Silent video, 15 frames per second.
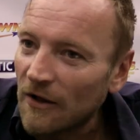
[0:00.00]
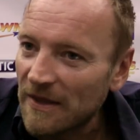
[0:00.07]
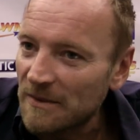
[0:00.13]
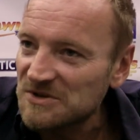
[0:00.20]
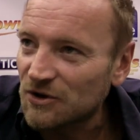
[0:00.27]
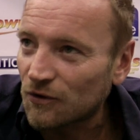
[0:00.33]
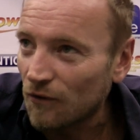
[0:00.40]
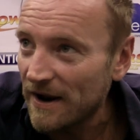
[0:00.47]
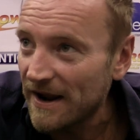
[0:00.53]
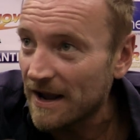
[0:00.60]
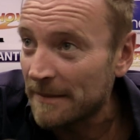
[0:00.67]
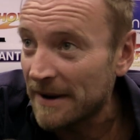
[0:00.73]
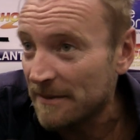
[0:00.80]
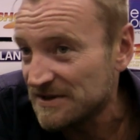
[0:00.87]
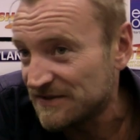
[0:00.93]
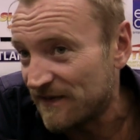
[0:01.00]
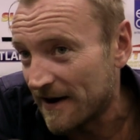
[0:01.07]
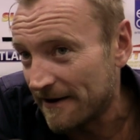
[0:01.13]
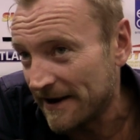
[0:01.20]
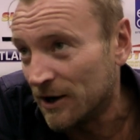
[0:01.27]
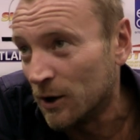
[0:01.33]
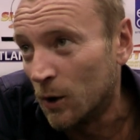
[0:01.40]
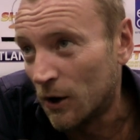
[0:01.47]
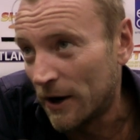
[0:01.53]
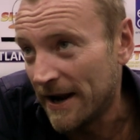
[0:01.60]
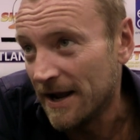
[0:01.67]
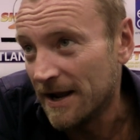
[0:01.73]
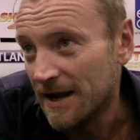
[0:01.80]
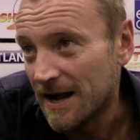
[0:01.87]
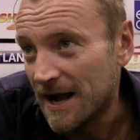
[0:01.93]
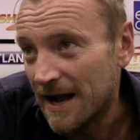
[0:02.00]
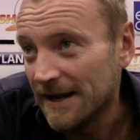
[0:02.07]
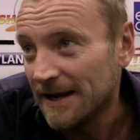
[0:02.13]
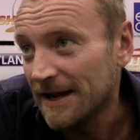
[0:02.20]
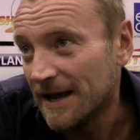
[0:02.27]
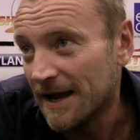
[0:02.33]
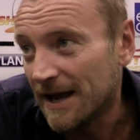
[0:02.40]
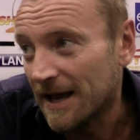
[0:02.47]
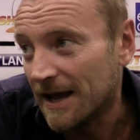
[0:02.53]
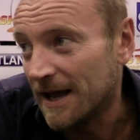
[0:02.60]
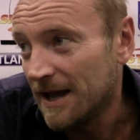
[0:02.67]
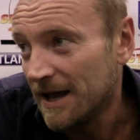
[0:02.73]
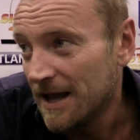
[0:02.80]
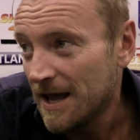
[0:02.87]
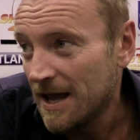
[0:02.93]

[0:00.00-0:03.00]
Oh, that was great. I mean, it was very gory. I